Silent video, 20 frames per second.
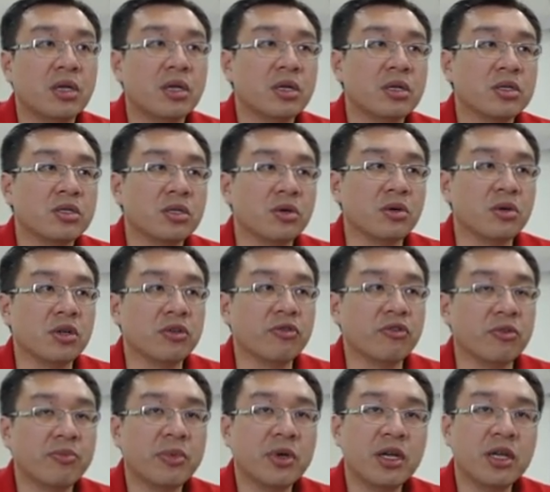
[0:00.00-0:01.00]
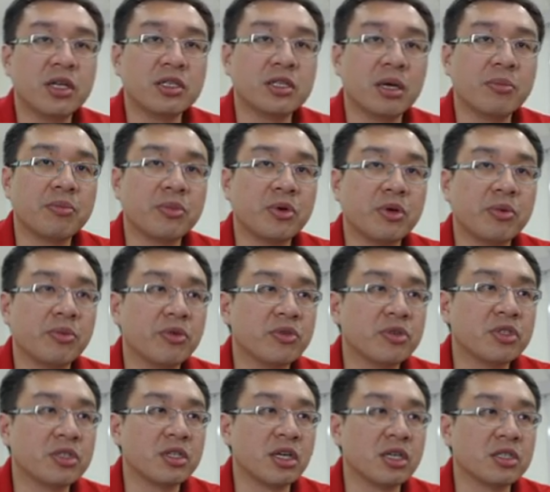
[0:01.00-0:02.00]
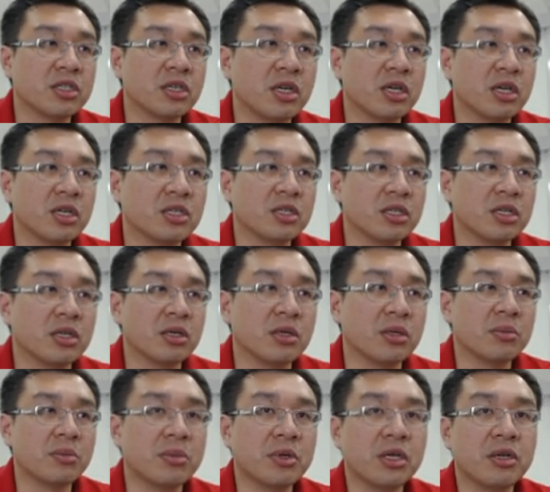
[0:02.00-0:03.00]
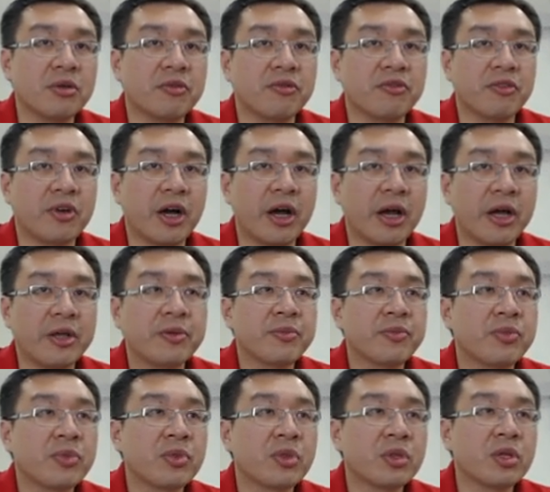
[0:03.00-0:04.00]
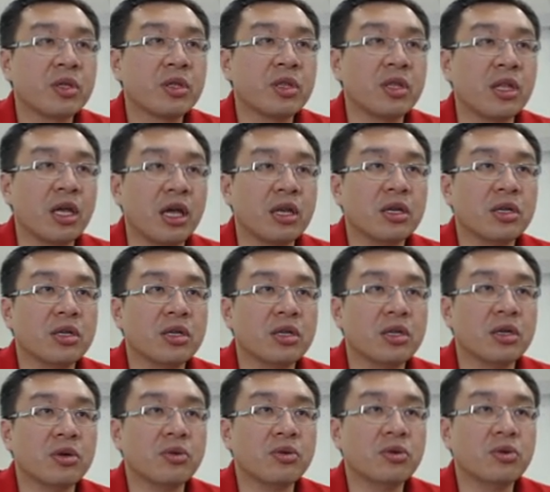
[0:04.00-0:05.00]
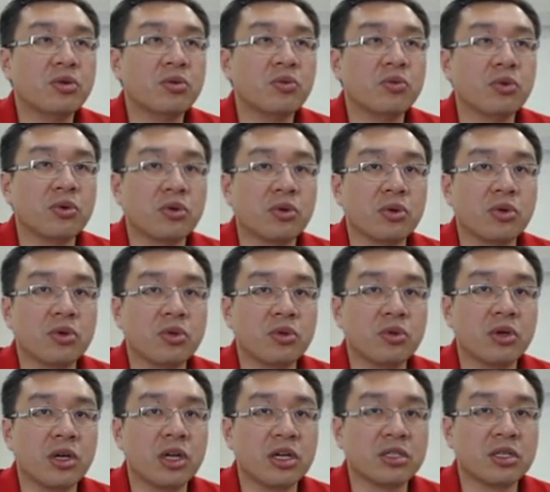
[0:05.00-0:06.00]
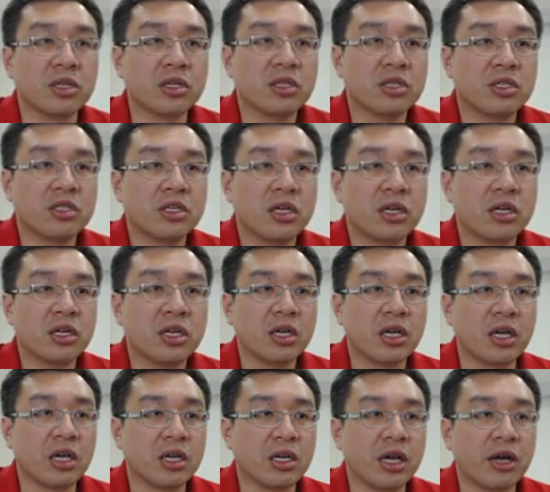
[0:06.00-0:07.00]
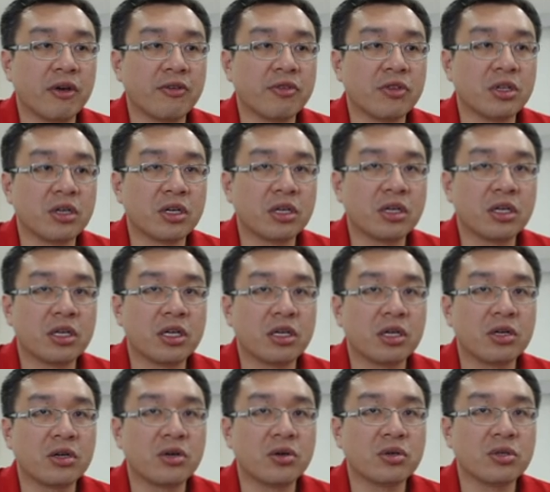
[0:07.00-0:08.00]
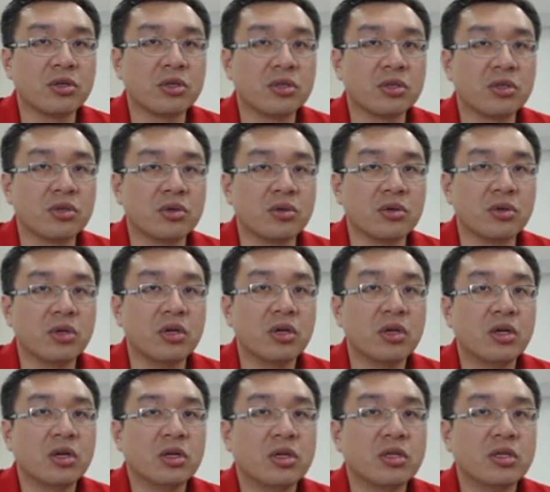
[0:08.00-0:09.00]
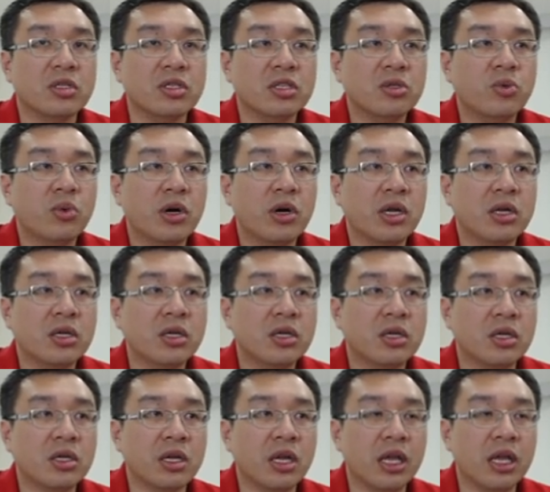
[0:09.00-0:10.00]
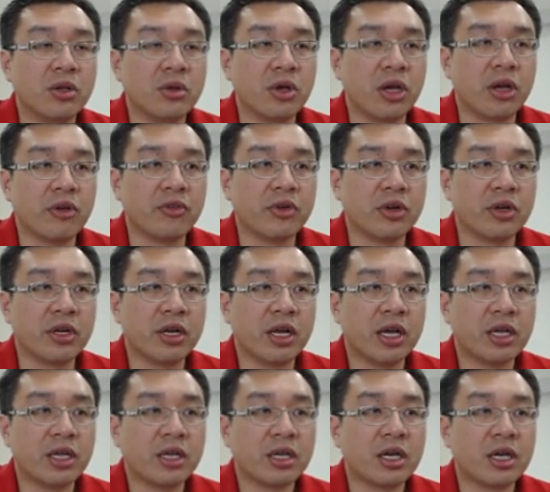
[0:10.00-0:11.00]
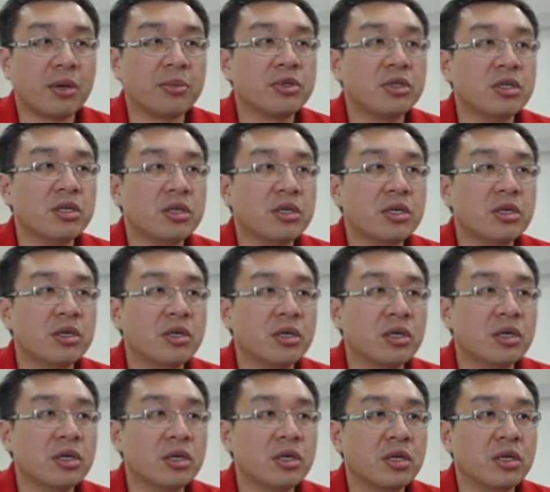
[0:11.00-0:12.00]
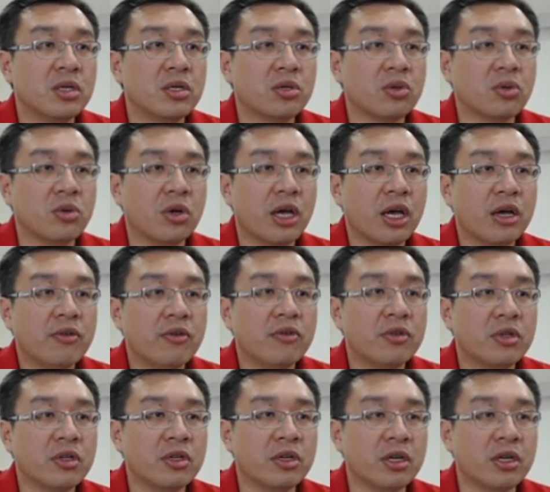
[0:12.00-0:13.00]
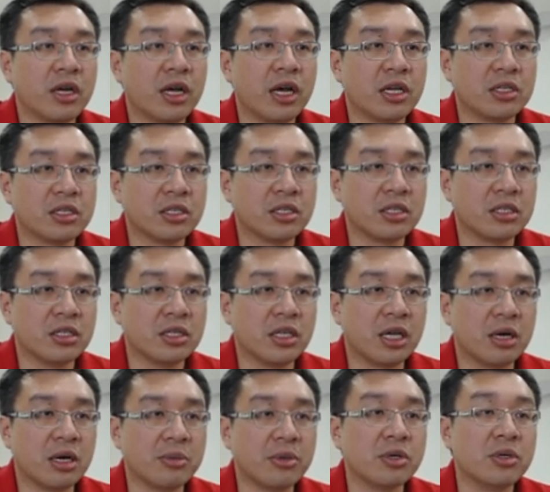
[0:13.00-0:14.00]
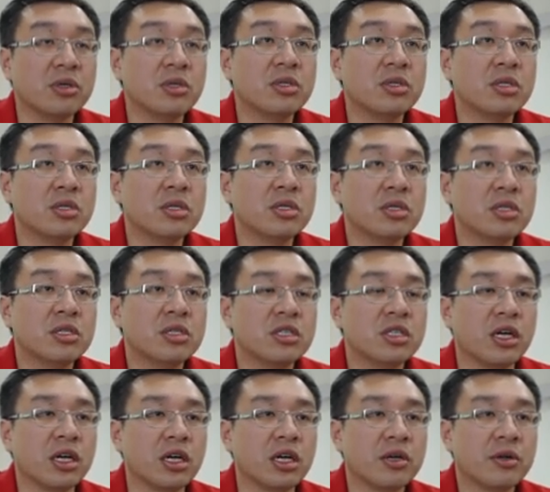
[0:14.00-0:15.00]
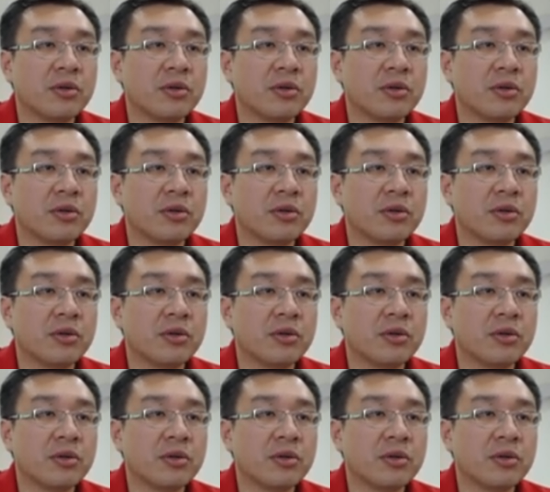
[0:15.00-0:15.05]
So if you play example moves such as b5, then the rook will go to h8 check, and after king goes to g1, then you have a knight capture, you have the nice double check,